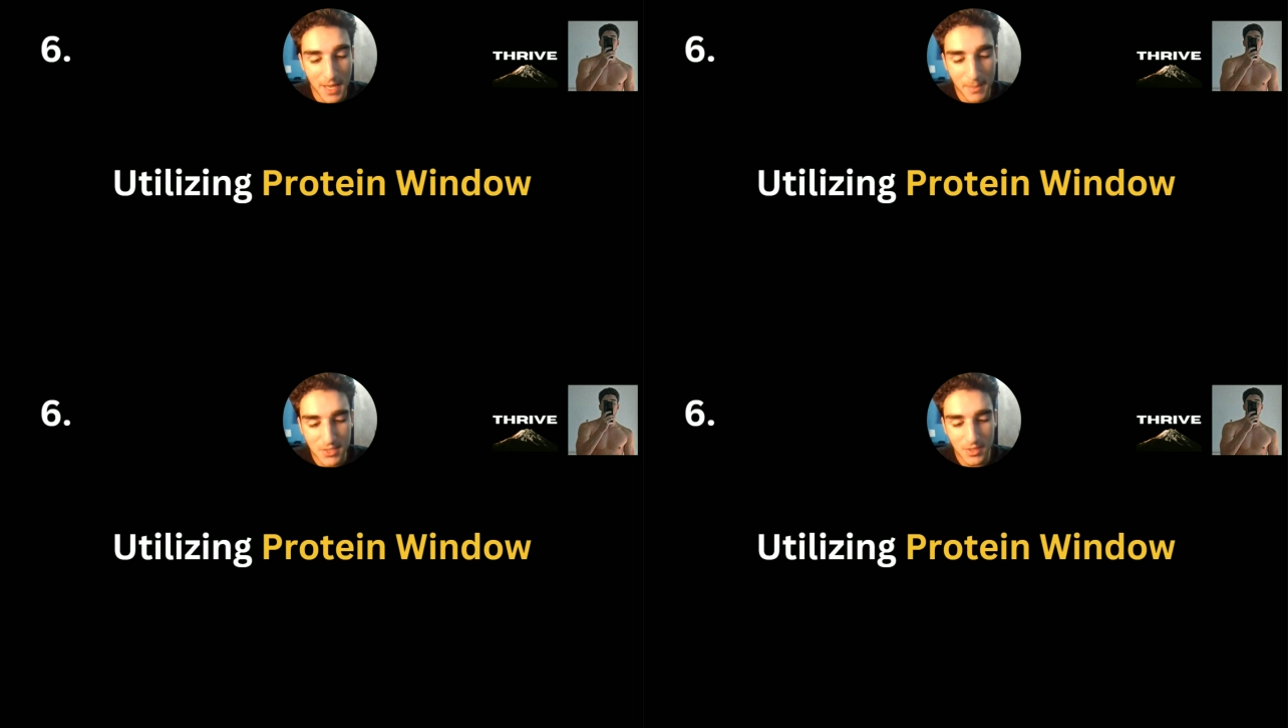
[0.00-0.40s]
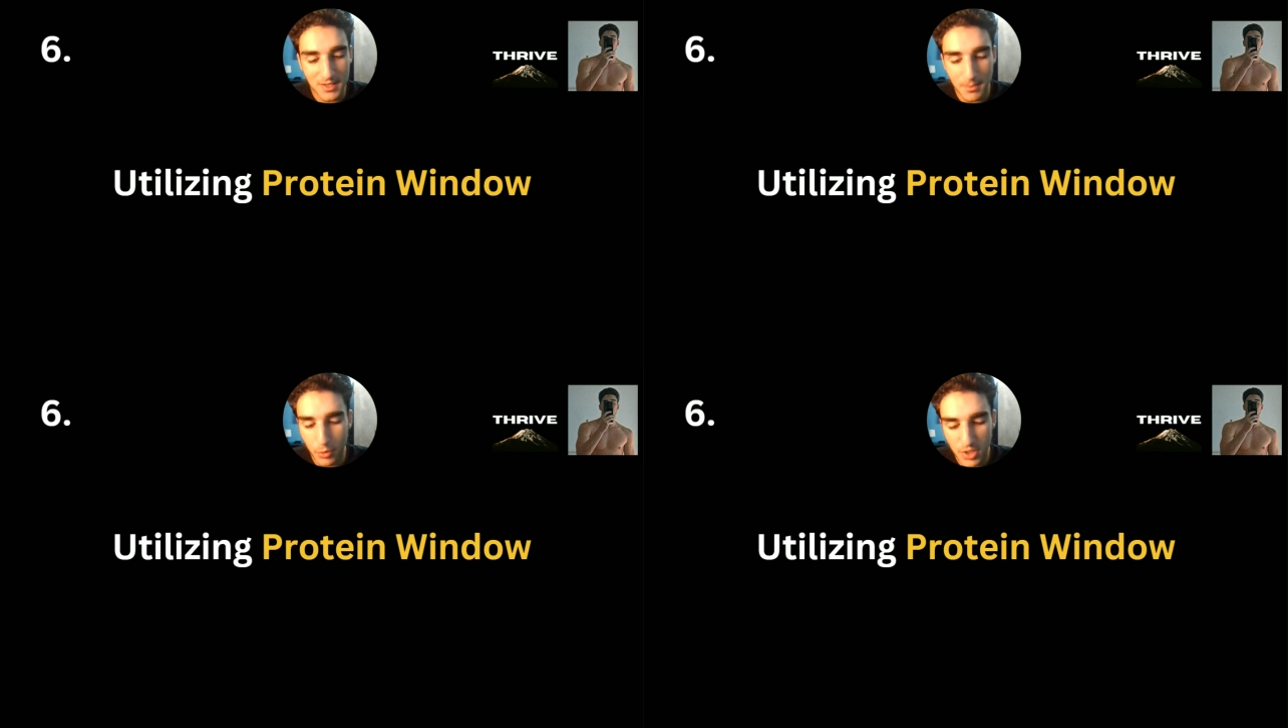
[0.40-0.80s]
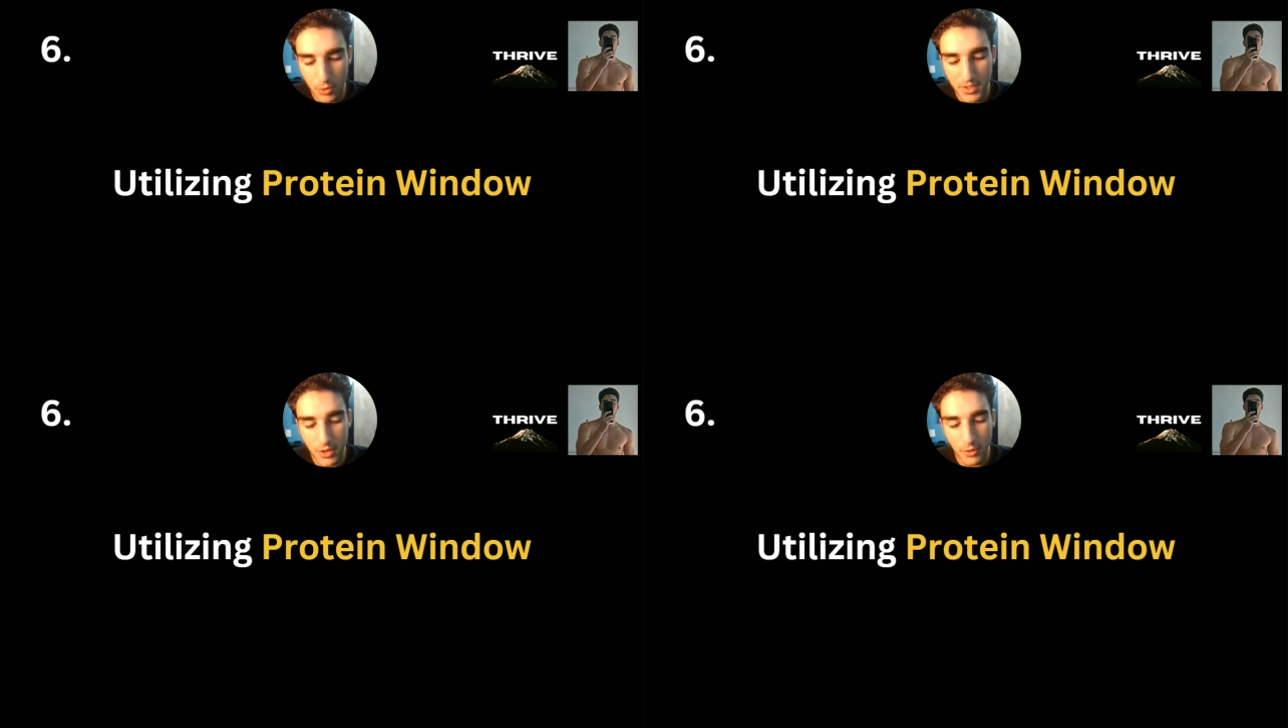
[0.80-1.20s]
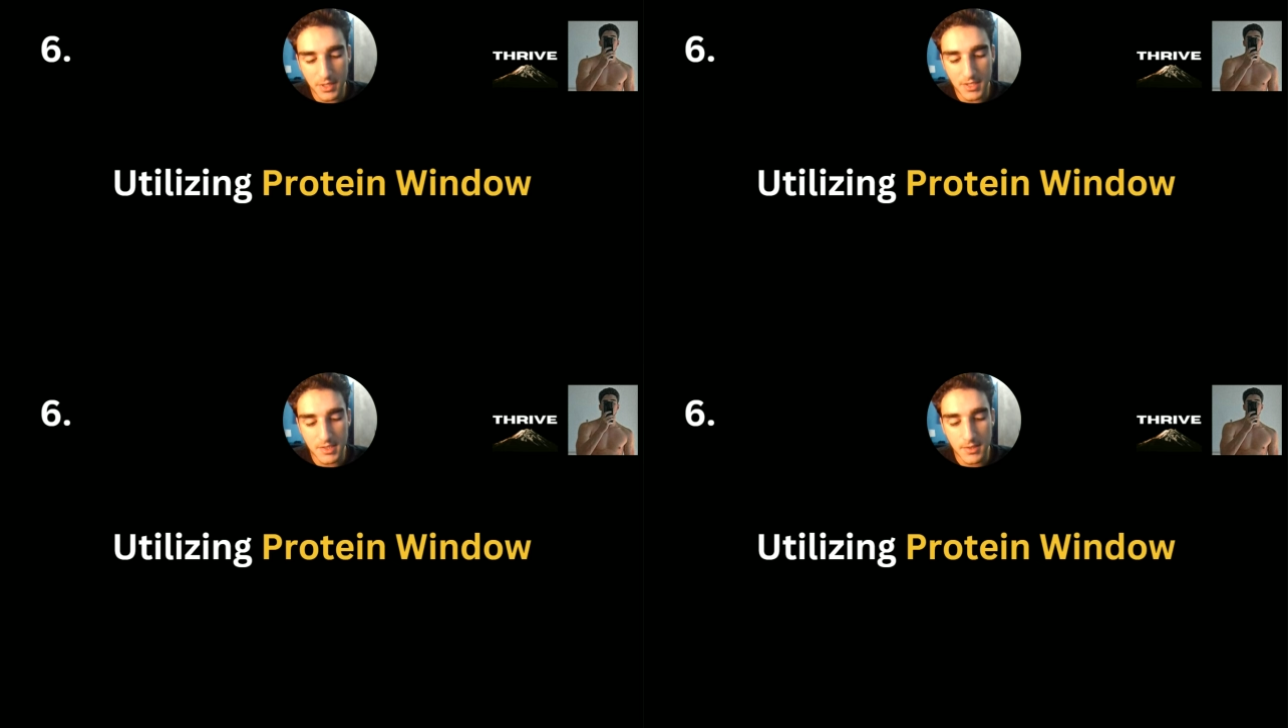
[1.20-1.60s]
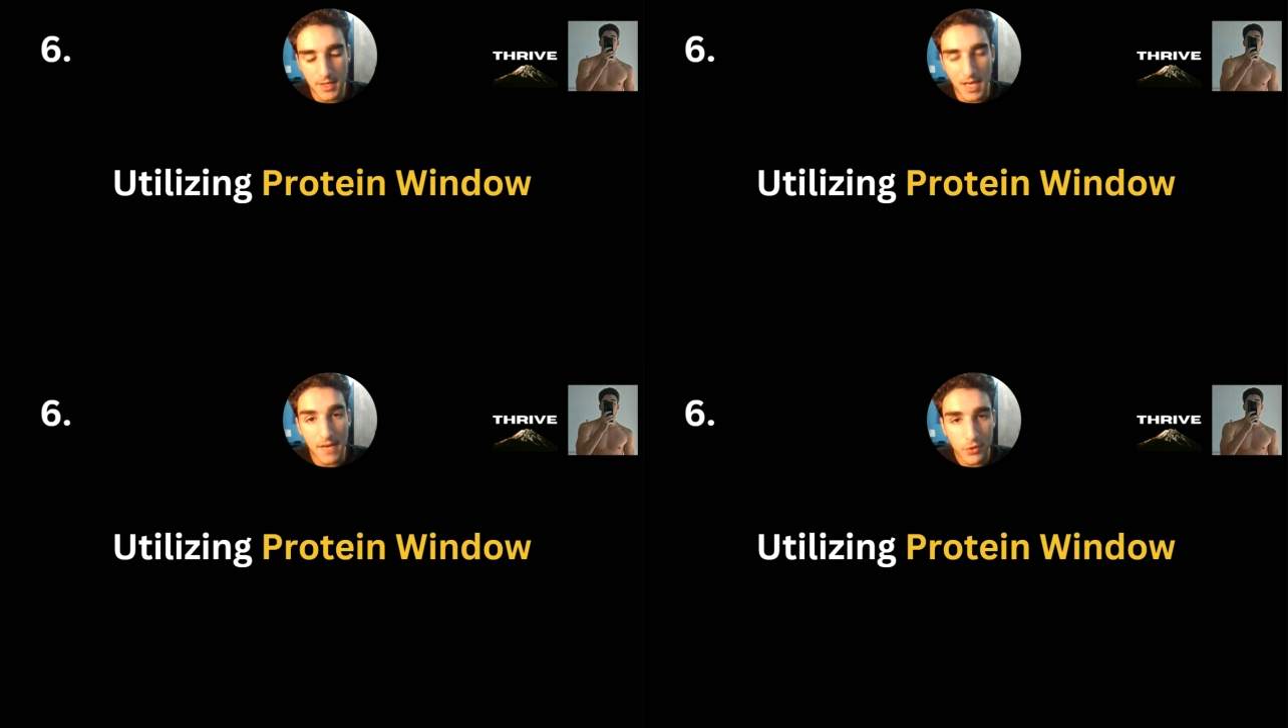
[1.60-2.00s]
And basically, the protein window is
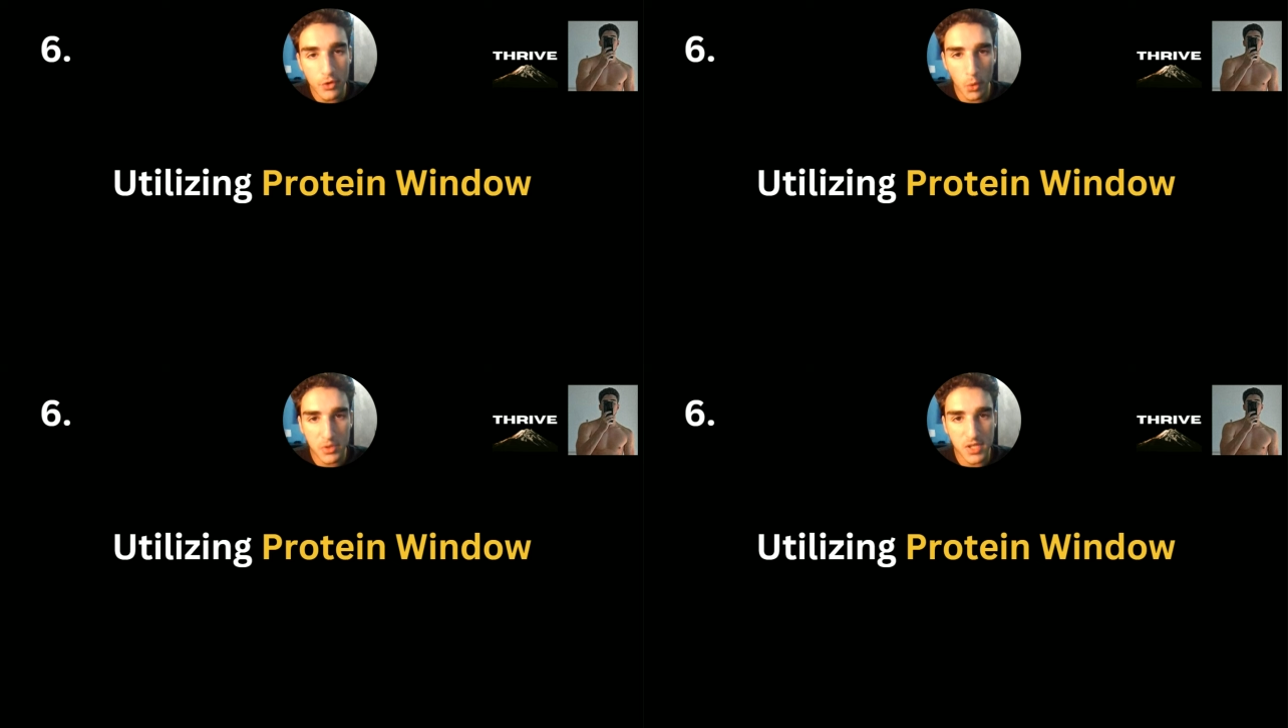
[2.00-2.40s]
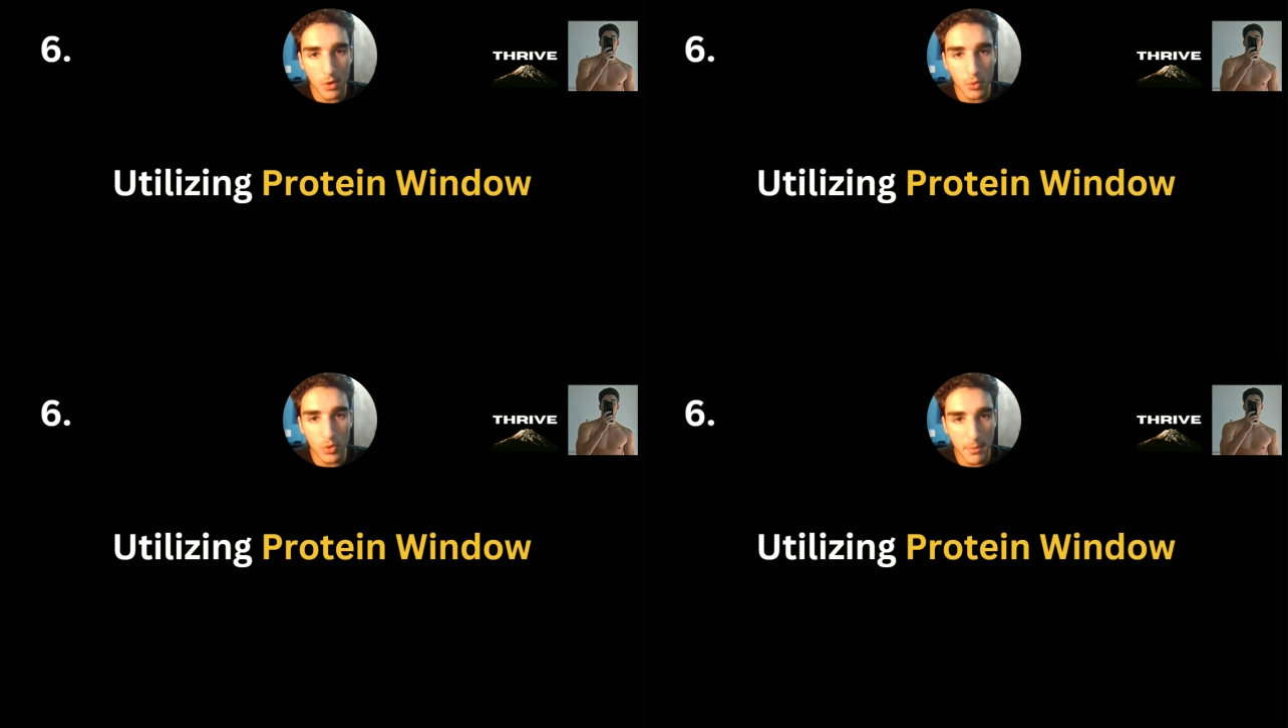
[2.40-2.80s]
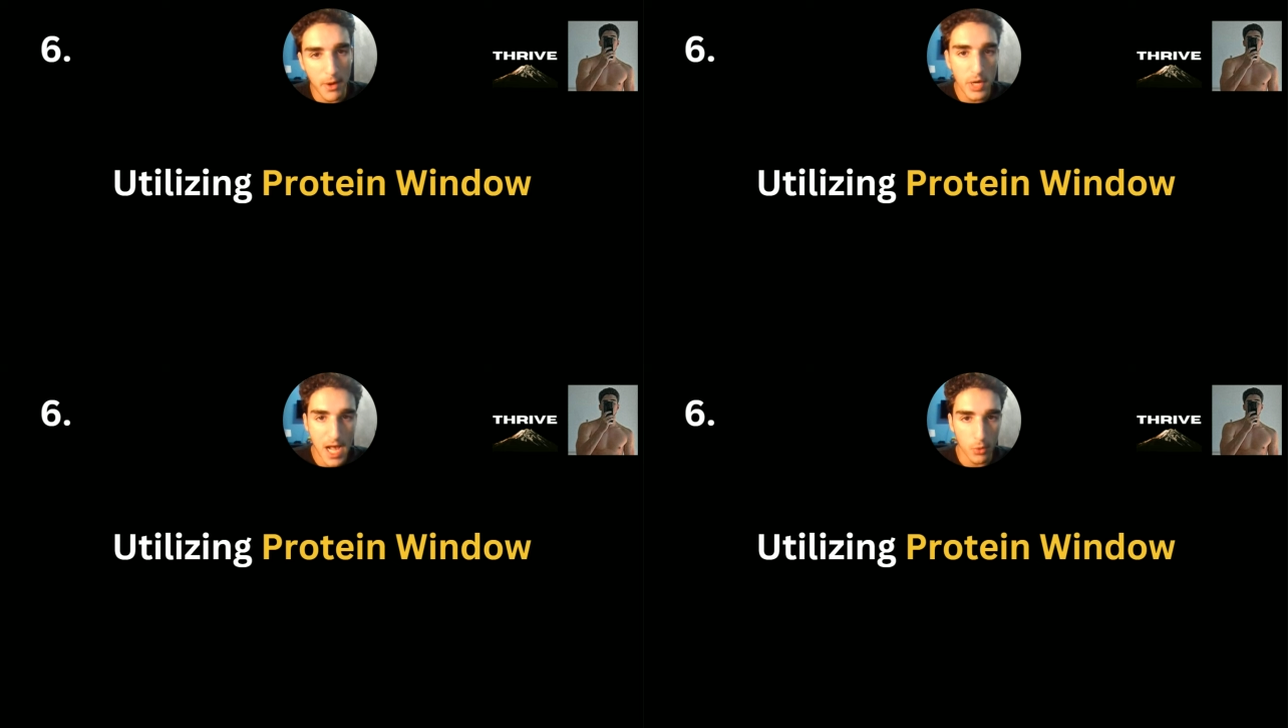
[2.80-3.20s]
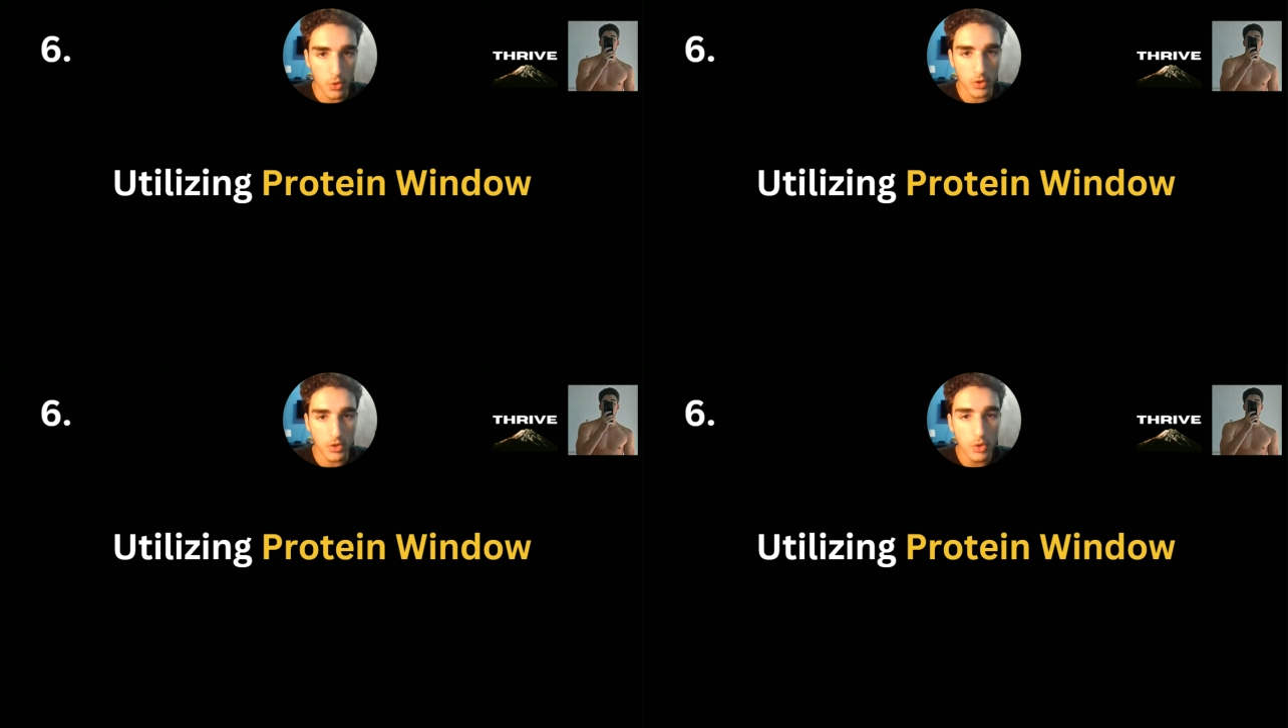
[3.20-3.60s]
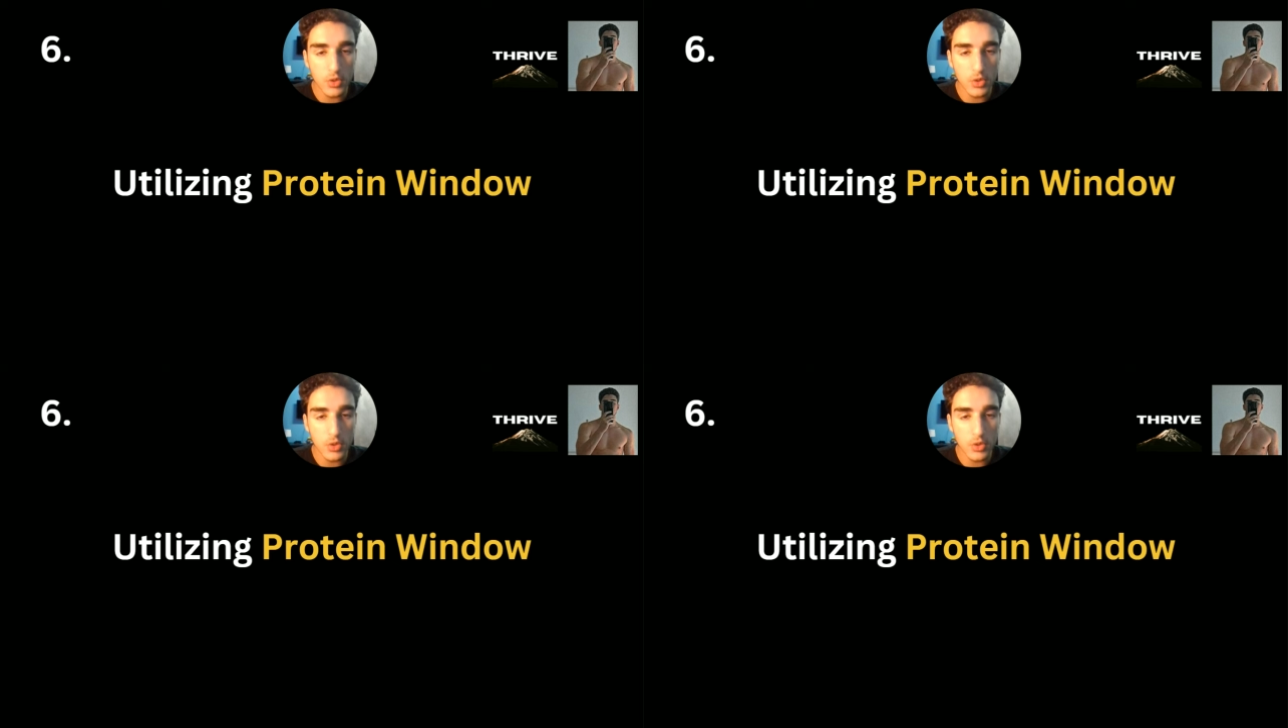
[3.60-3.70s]
after your workout with about an hour,